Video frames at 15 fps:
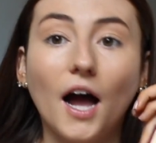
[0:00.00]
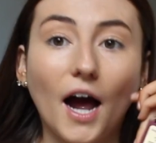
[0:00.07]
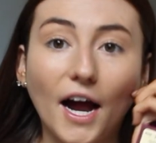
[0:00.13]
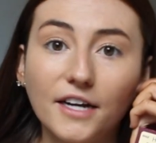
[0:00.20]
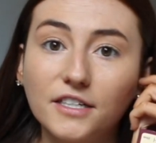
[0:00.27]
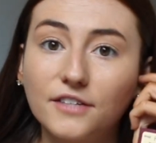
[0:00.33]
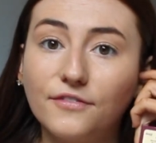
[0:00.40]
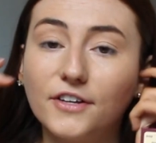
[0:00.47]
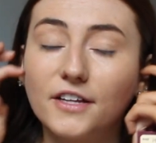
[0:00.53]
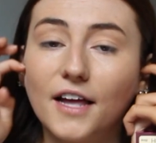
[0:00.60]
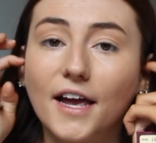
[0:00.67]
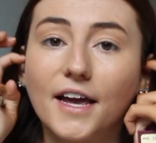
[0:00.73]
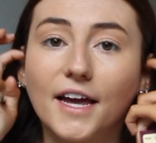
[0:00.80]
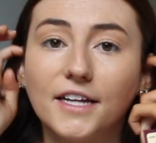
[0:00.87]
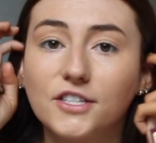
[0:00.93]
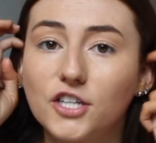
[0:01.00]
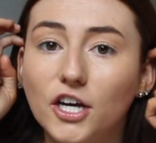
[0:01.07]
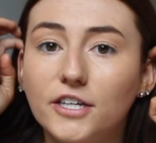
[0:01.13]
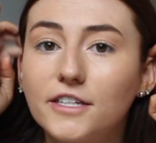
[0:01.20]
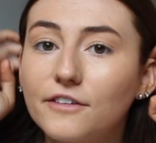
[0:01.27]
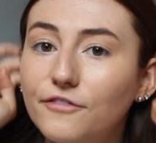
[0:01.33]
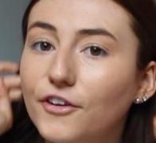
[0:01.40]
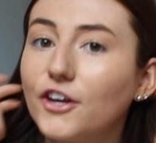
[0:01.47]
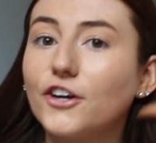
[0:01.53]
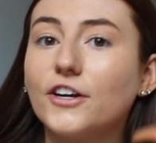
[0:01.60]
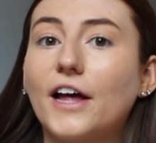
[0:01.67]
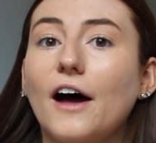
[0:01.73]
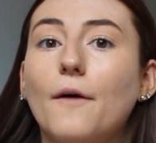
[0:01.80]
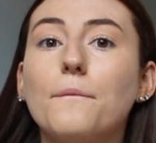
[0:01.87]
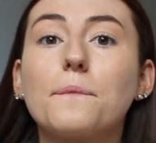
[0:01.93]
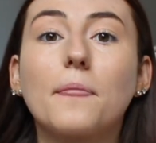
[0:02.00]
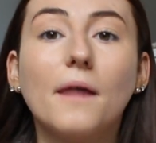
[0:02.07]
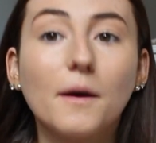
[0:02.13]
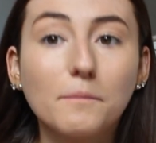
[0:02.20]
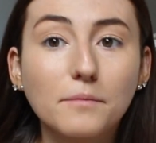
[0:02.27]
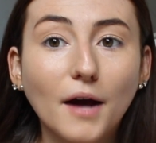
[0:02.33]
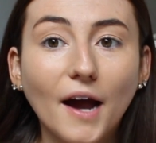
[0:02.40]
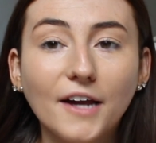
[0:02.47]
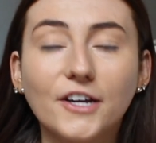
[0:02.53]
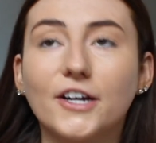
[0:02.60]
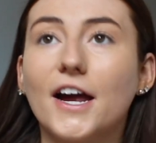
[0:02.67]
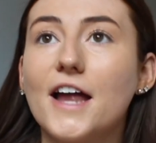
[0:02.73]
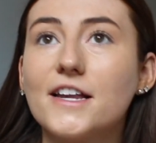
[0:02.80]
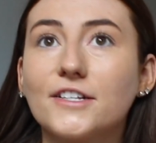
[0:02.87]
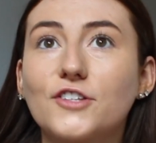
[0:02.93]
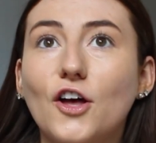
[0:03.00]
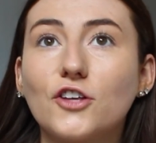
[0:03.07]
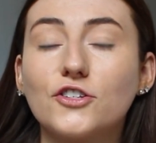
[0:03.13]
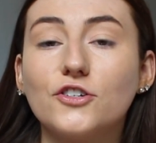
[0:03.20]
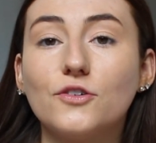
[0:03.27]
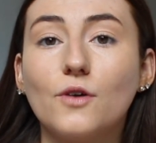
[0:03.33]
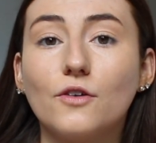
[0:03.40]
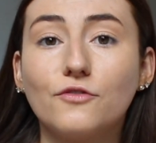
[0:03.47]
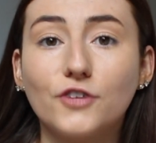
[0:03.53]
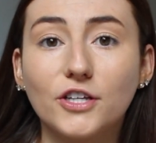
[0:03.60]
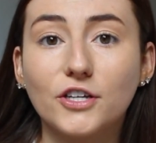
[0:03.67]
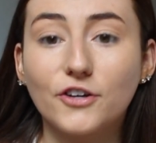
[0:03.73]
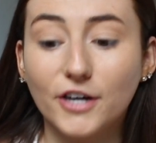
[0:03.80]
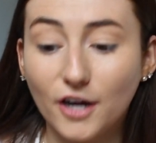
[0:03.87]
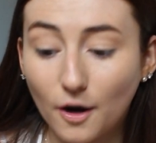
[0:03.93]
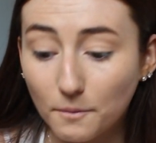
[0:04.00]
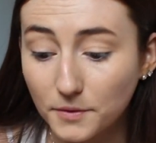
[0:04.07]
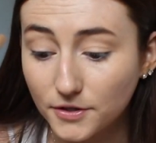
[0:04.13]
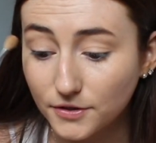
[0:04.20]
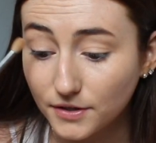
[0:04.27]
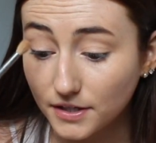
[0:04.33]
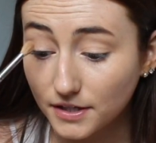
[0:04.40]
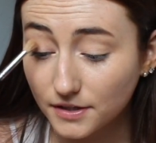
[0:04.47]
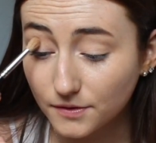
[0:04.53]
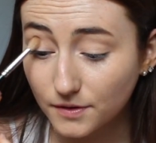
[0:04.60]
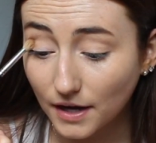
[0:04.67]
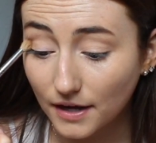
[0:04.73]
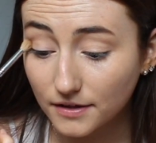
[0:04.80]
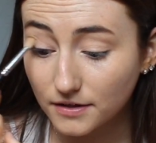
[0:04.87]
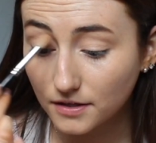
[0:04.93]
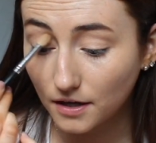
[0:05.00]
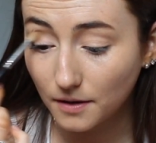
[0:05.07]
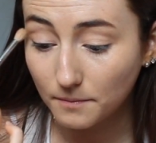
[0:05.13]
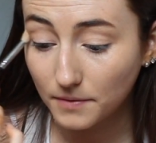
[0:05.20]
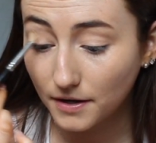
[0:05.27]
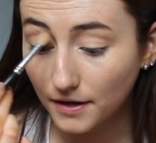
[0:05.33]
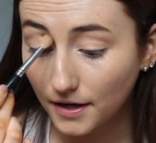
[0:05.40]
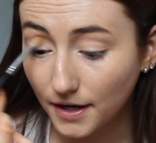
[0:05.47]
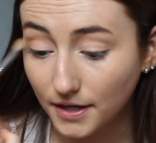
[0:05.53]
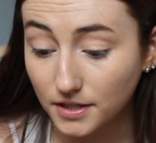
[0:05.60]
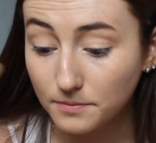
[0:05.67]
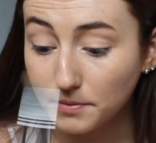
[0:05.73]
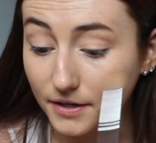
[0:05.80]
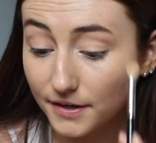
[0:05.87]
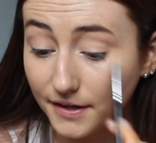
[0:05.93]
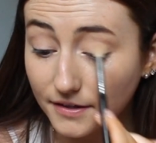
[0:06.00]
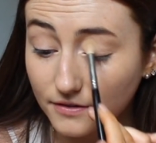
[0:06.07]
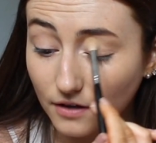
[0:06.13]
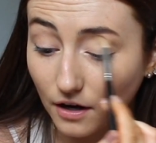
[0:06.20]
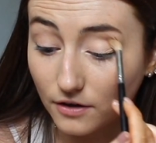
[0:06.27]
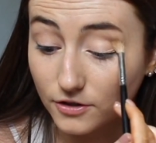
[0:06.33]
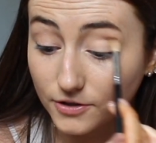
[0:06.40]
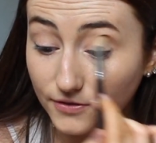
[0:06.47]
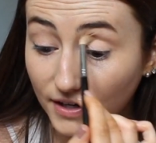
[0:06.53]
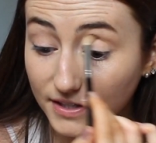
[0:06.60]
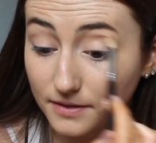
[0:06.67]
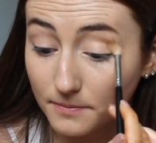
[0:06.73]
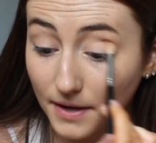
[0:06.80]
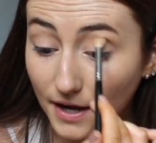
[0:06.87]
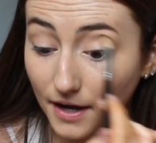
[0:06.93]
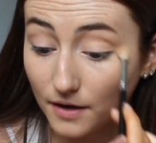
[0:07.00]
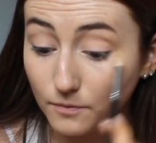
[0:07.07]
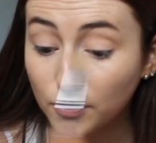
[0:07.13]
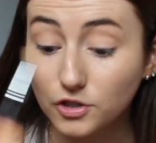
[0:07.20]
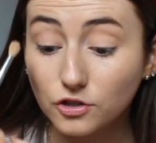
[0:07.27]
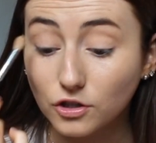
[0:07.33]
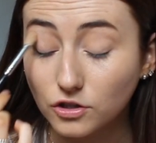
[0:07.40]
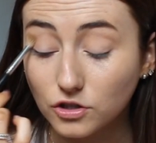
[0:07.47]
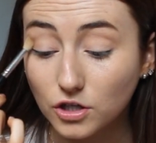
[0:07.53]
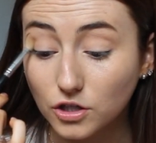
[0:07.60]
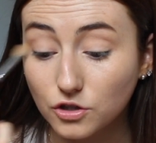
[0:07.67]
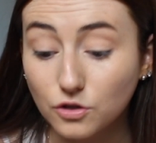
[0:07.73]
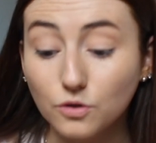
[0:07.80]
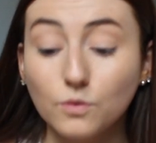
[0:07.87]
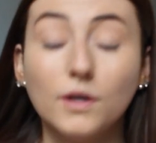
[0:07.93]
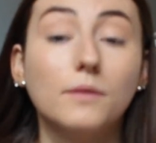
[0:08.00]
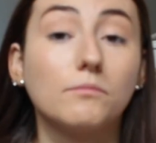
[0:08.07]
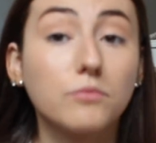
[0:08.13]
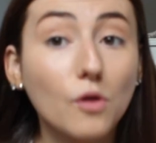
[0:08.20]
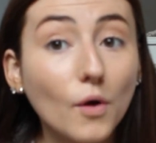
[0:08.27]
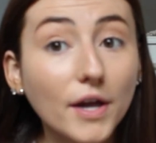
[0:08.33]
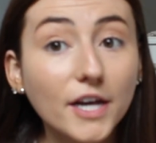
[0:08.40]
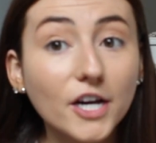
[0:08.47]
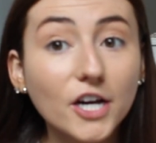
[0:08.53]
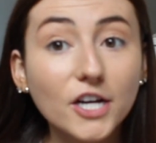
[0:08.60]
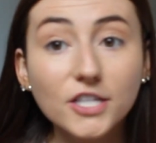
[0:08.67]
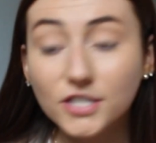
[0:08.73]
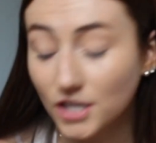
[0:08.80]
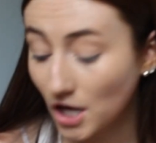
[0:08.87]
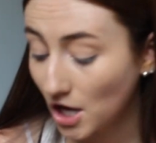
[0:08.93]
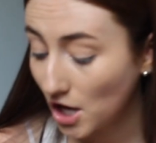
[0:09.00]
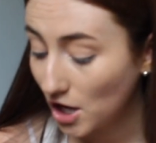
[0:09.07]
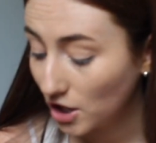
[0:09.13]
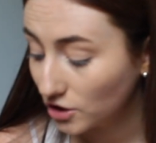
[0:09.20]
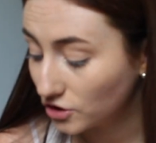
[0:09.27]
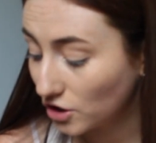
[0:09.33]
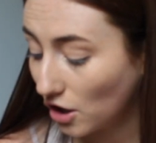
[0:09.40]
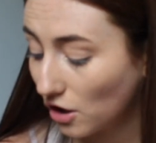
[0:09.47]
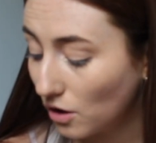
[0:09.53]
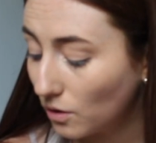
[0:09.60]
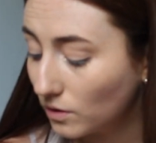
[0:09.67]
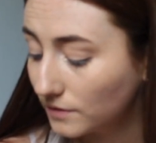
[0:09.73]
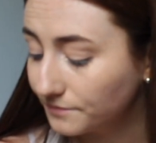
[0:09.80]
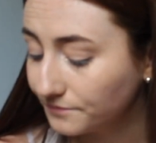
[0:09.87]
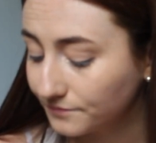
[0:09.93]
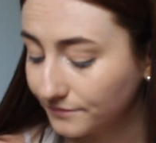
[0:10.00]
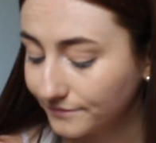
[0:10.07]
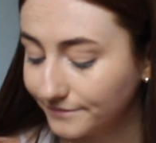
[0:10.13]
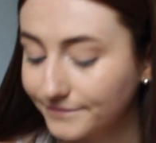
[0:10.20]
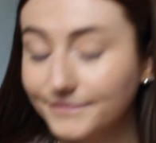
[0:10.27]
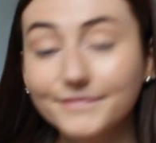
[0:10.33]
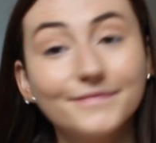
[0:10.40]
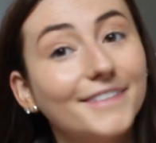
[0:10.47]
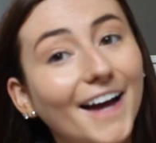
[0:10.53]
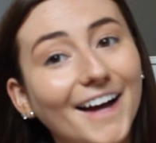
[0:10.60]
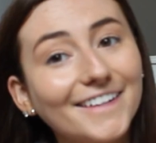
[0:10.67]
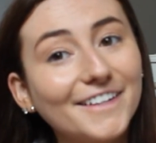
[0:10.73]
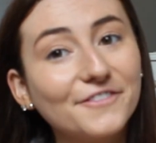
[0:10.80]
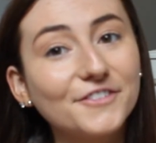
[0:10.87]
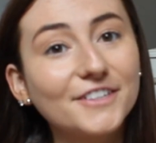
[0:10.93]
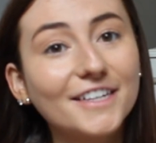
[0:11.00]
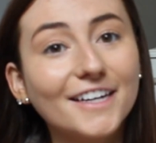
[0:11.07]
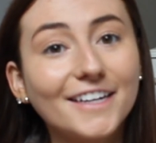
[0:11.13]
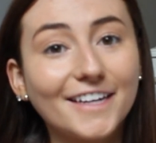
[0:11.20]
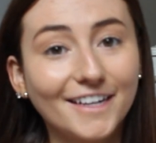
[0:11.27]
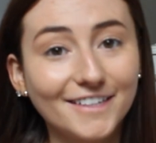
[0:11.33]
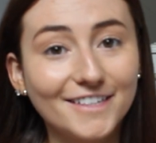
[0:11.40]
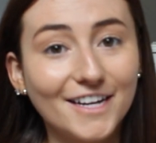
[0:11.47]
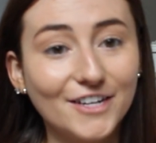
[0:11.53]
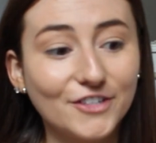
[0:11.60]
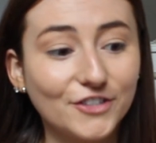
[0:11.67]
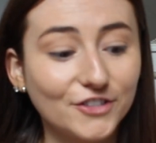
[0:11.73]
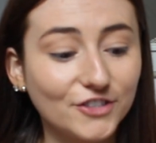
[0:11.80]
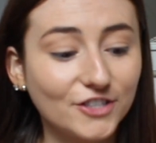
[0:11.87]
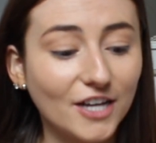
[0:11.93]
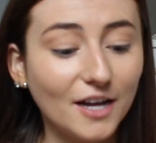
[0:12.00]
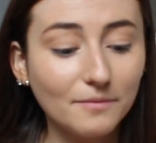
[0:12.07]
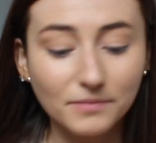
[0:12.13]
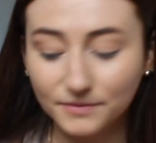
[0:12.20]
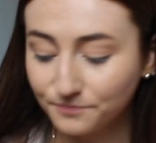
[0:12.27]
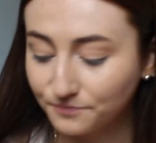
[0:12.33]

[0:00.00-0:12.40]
I just feel like it's good to figure it out prior, and it's also a really great opportunity to get some experience on your resume, which looks good to employers. So yeah, definitely get an internship.